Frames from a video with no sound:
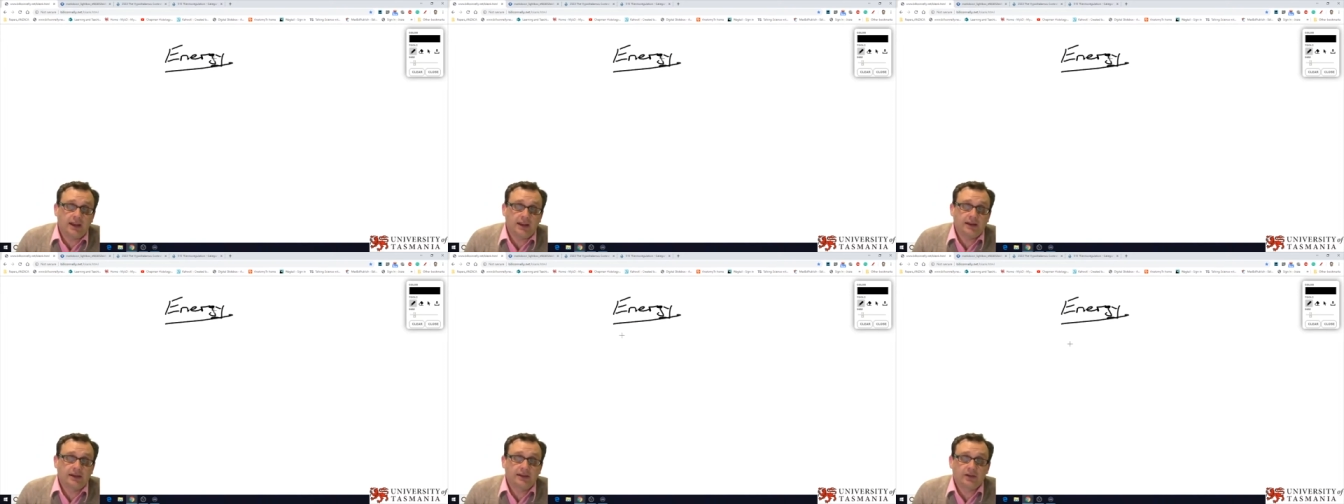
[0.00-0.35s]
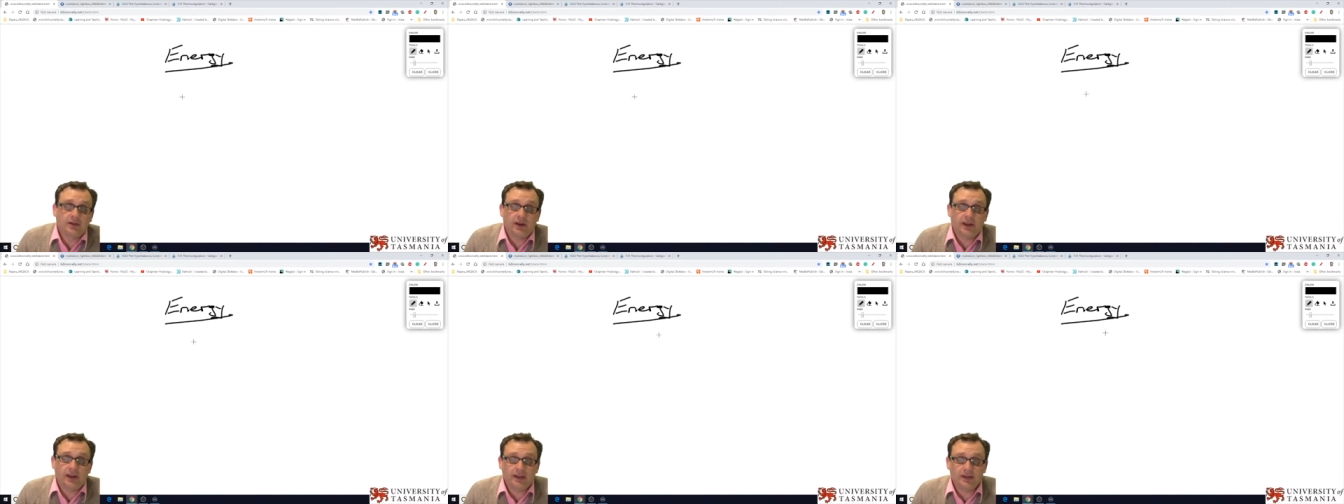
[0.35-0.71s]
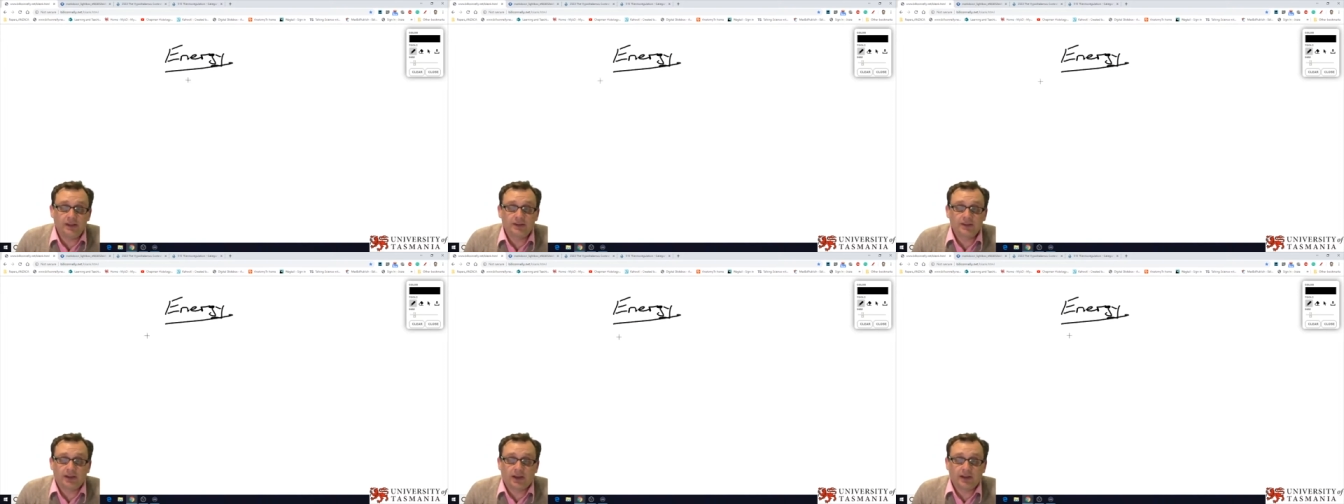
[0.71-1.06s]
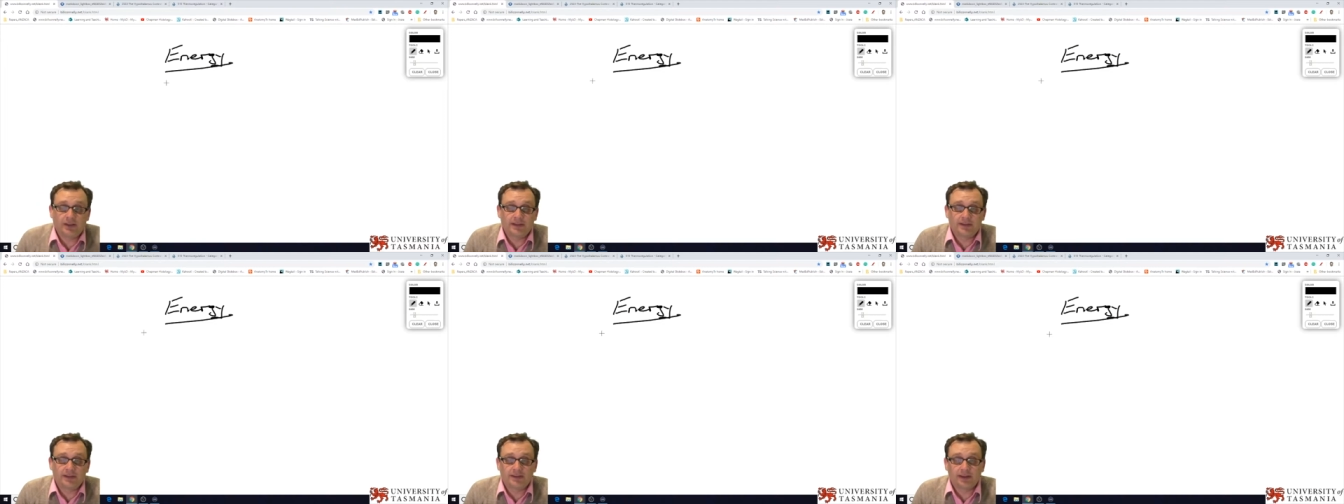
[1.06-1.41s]
And
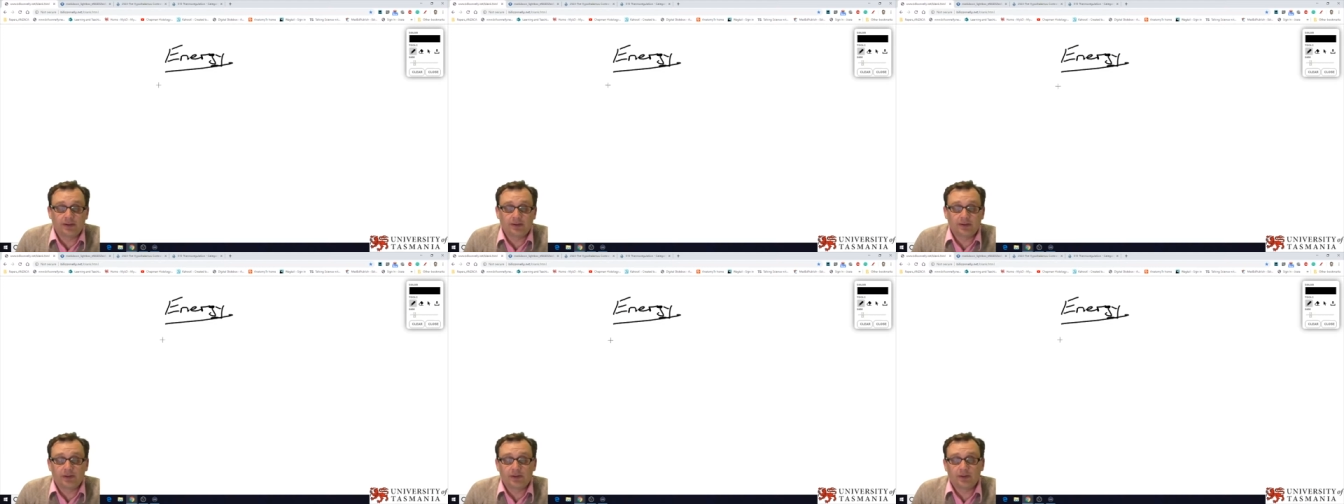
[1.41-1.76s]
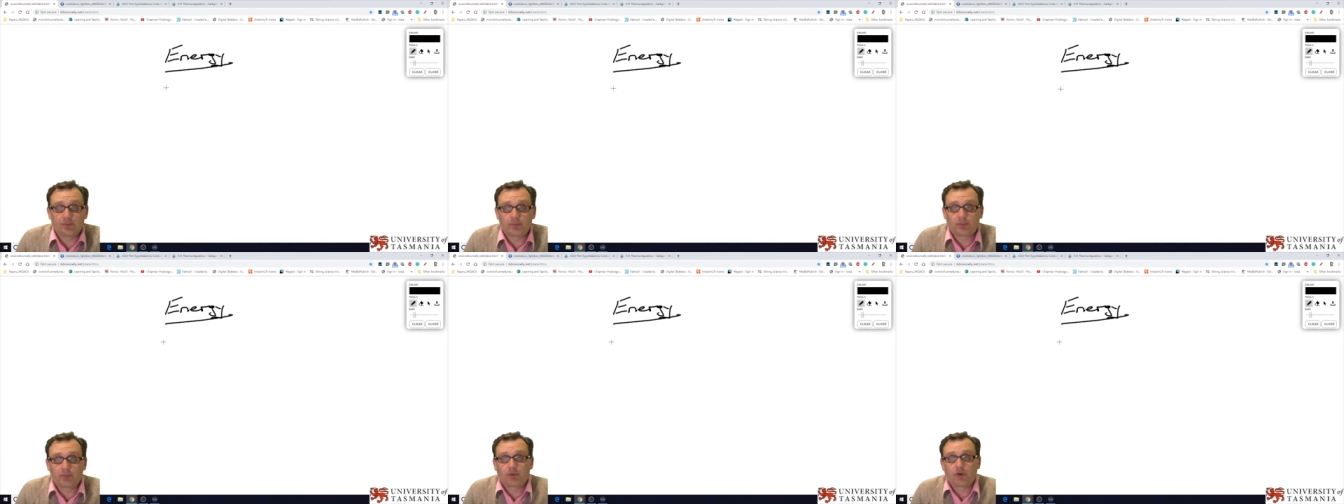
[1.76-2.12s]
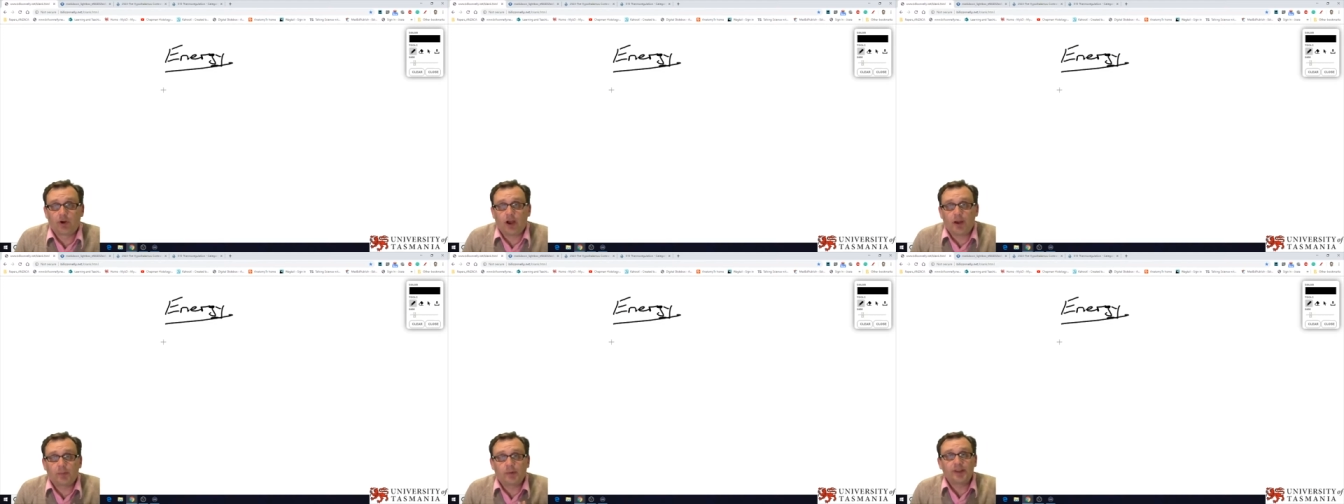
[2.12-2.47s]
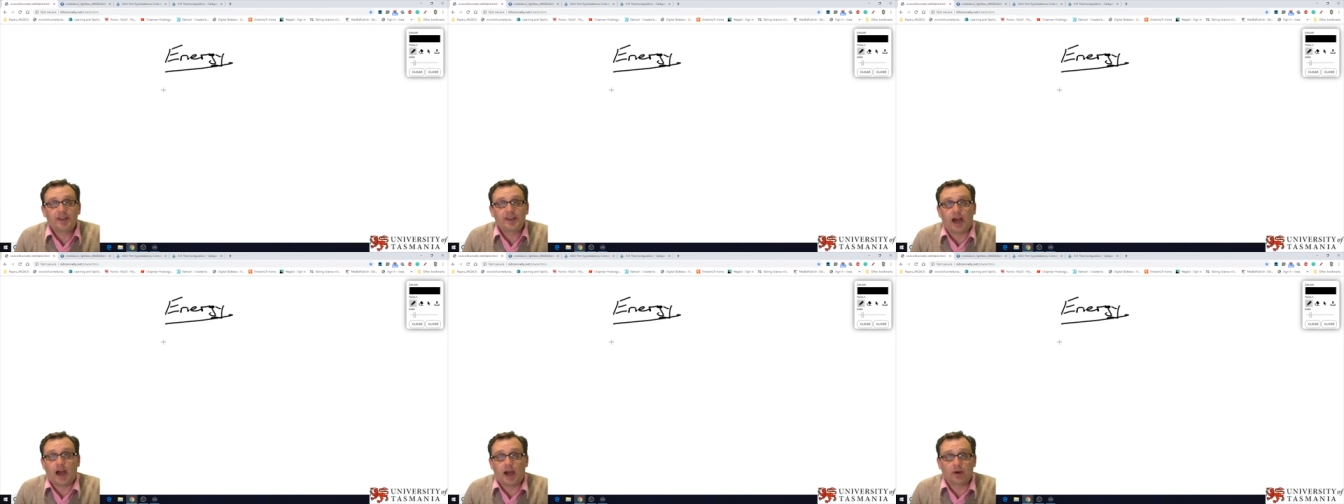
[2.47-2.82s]
inside the cell, the
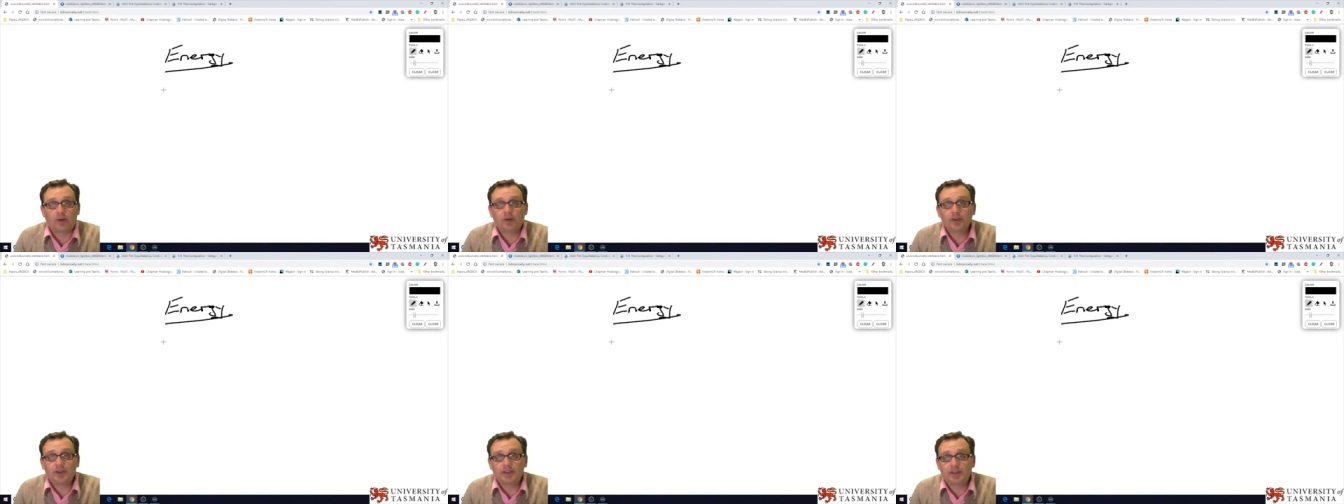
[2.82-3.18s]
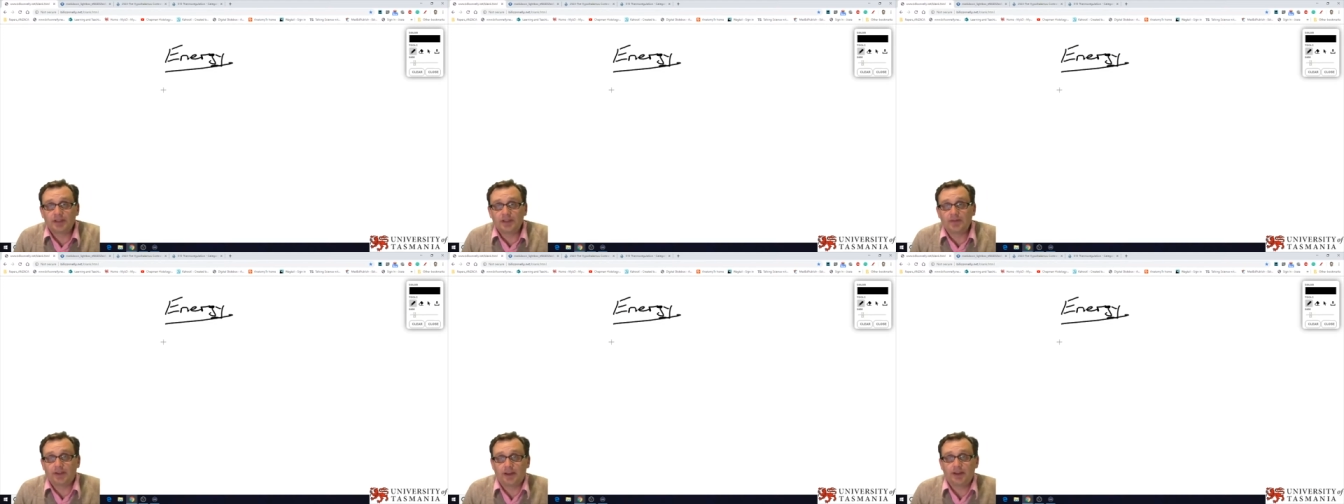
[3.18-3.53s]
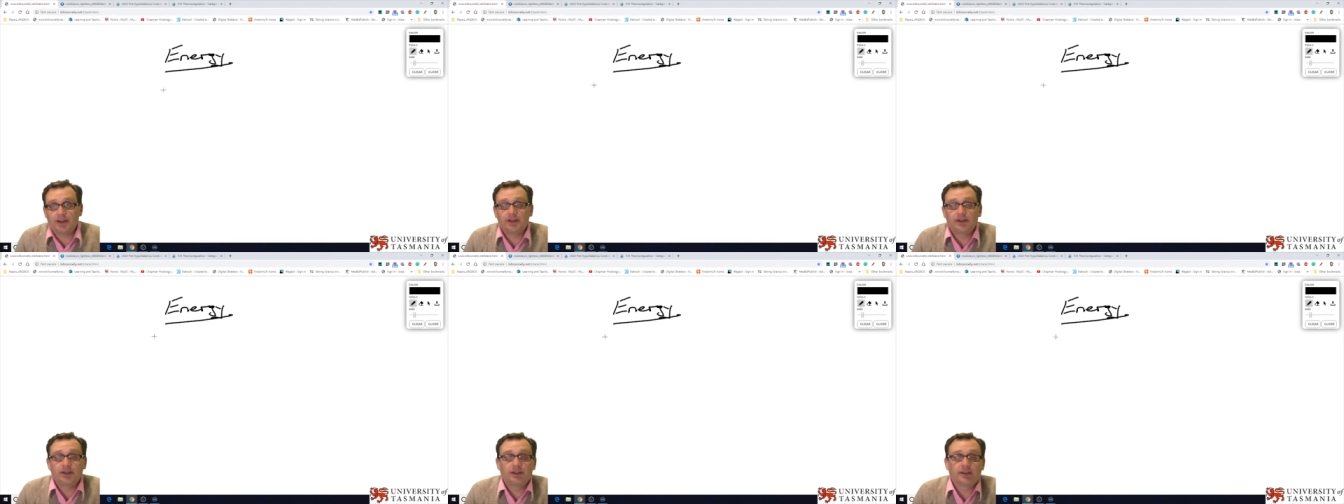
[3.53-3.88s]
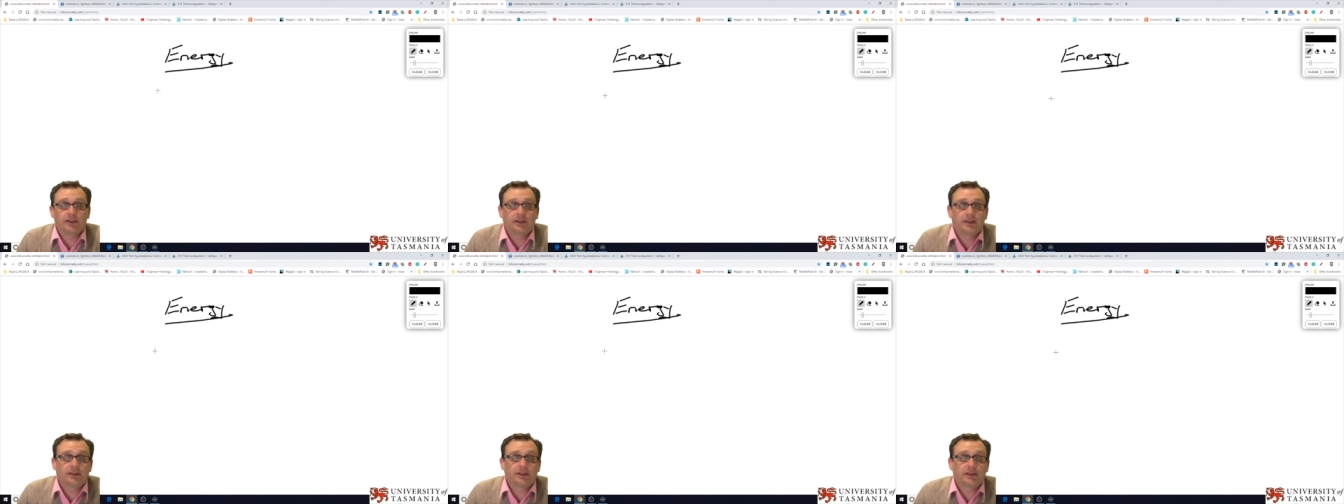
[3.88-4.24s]
primary currency of
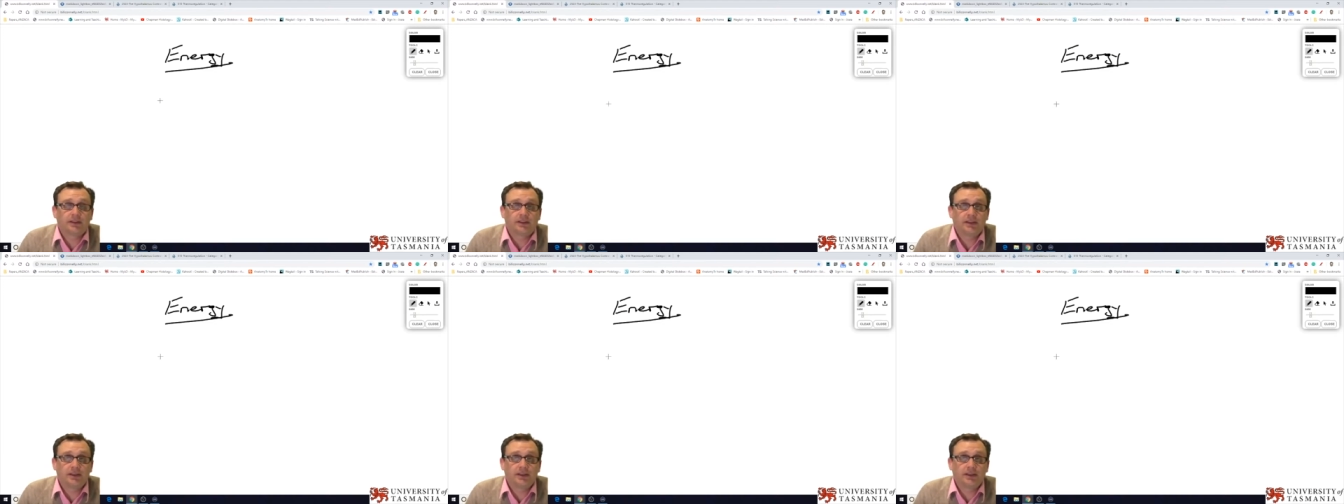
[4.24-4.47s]
energy, the,